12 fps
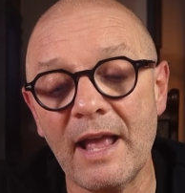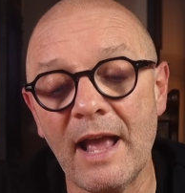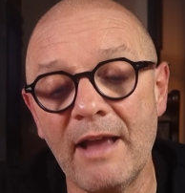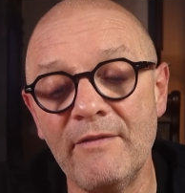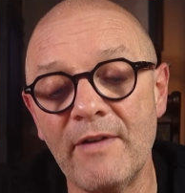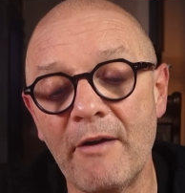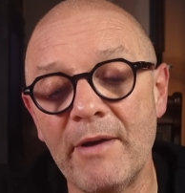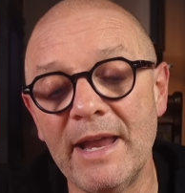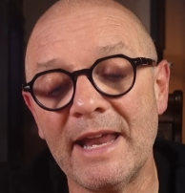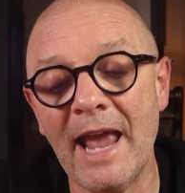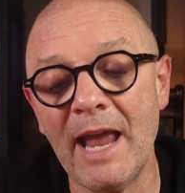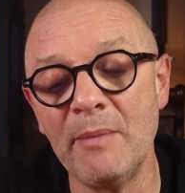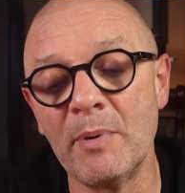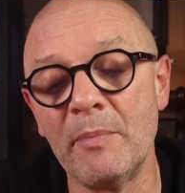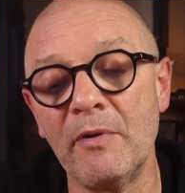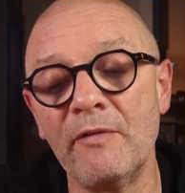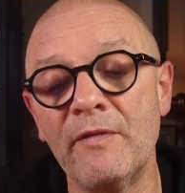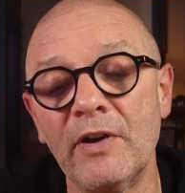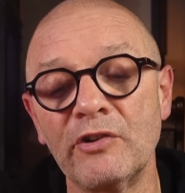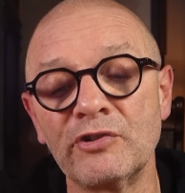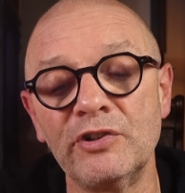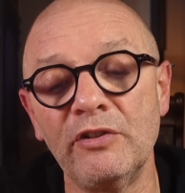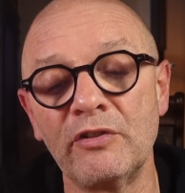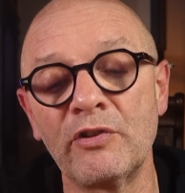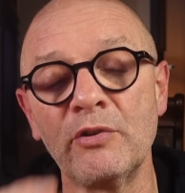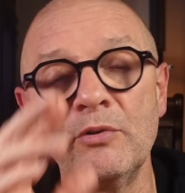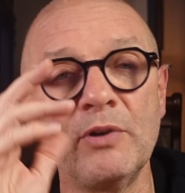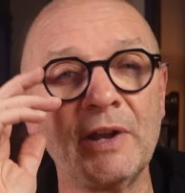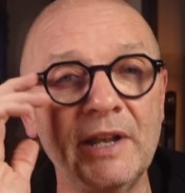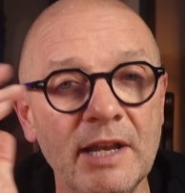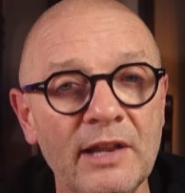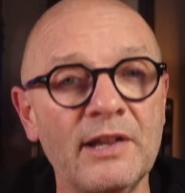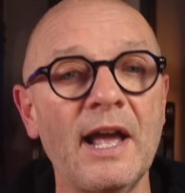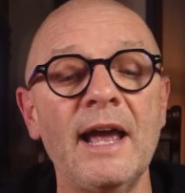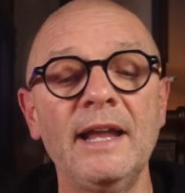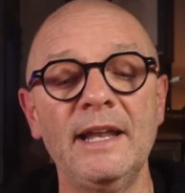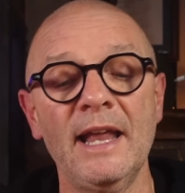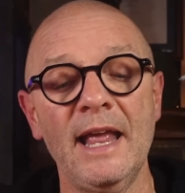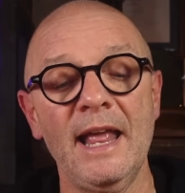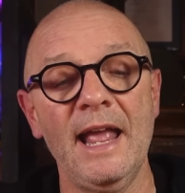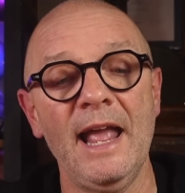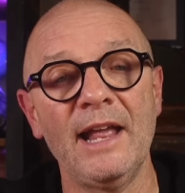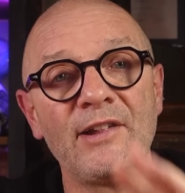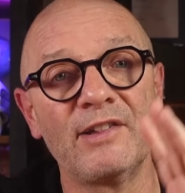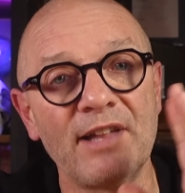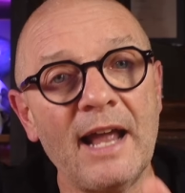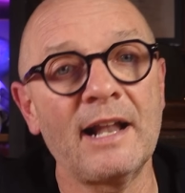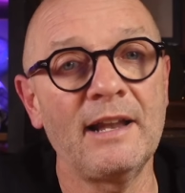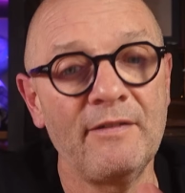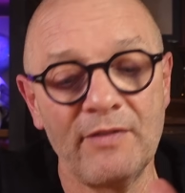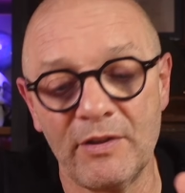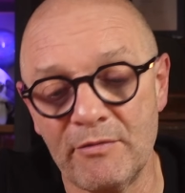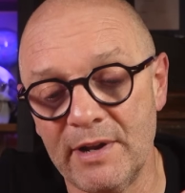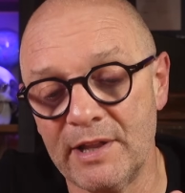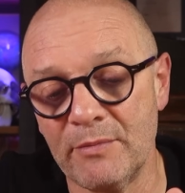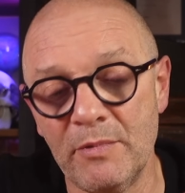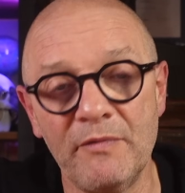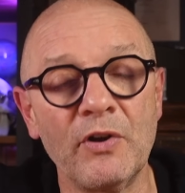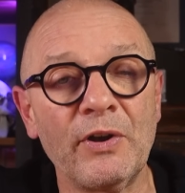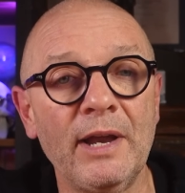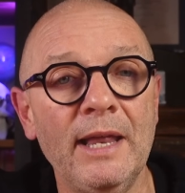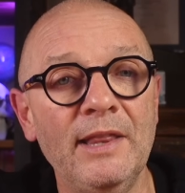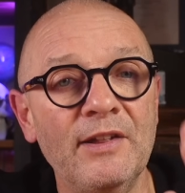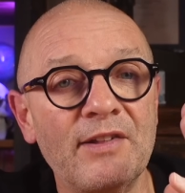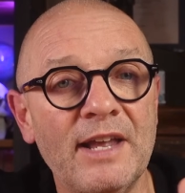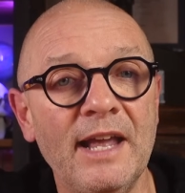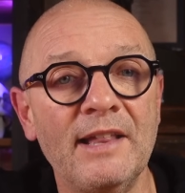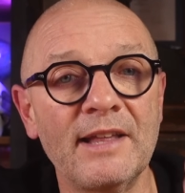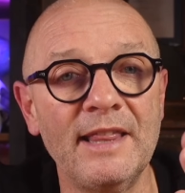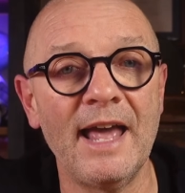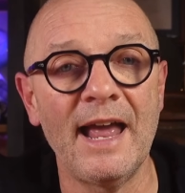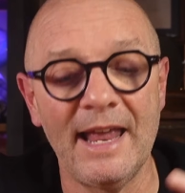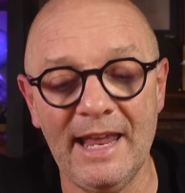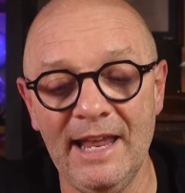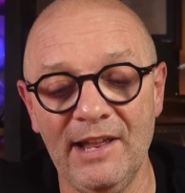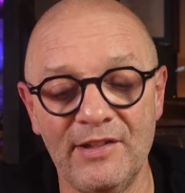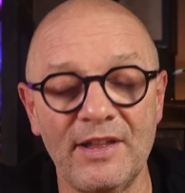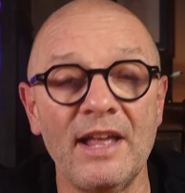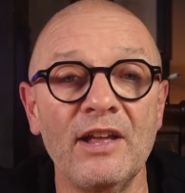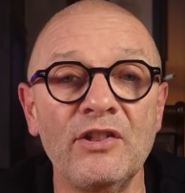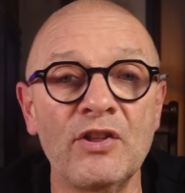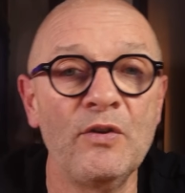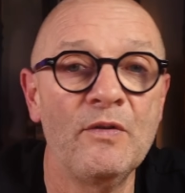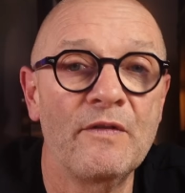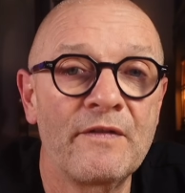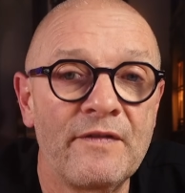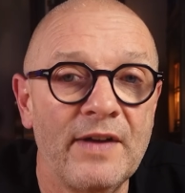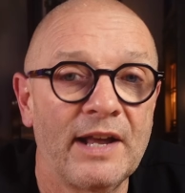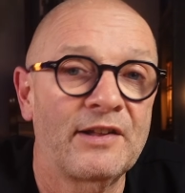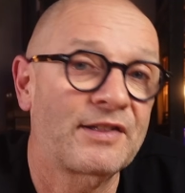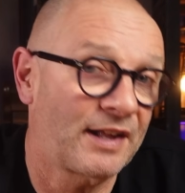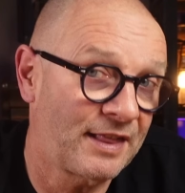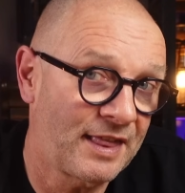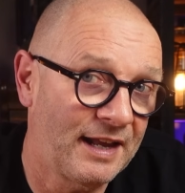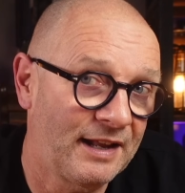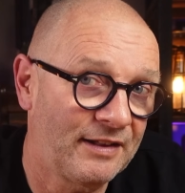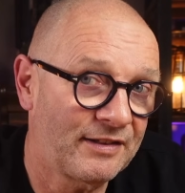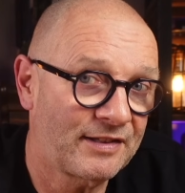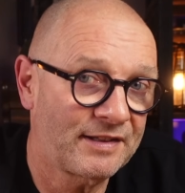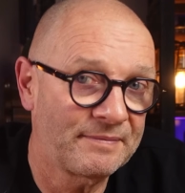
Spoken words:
a very capable functional tool and designed exactly for the reason we've got it in this kit, and that is to fix things.